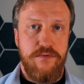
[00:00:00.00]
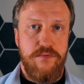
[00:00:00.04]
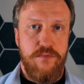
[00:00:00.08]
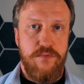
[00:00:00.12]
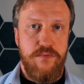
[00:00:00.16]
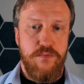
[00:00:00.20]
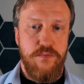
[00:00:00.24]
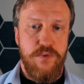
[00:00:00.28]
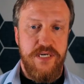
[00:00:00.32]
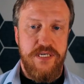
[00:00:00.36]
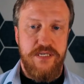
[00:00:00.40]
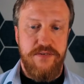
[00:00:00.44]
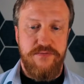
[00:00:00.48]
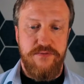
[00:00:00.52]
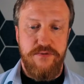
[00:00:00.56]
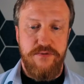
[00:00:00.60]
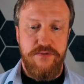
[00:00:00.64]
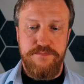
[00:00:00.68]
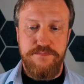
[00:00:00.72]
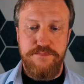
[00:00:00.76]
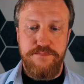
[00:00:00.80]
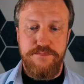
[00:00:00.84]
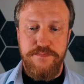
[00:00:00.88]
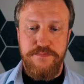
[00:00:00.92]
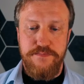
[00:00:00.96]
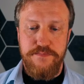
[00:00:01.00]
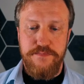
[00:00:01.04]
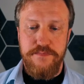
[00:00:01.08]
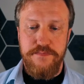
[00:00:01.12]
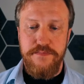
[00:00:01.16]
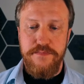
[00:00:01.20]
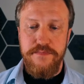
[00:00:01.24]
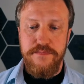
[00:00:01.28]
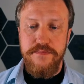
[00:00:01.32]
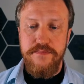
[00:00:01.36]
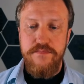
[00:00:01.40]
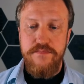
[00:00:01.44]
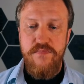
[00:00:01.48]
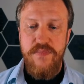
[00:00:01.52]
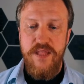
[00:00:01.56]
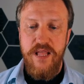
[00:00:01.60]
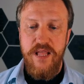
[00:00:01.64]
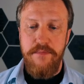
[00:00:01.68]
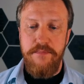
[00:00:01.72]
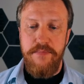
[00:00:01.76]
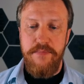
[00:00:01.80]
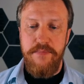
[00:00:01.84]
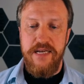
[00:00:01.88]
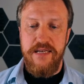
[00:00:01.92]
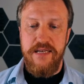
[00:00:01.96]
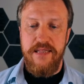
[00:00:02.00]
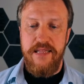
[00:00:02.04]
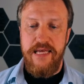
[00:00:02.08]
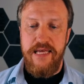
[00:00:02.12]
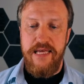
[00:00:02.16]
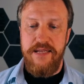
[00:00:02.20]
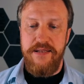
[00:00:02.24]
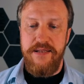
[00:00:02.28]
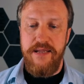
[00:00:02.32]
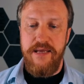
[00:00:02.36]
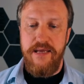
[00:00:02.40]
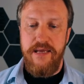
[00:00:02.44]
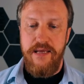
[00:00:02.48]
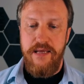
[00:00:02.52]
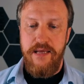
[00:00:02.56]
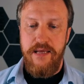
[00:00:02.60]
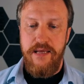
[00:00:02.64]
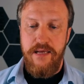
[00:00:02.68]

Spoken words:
Wonderful. But then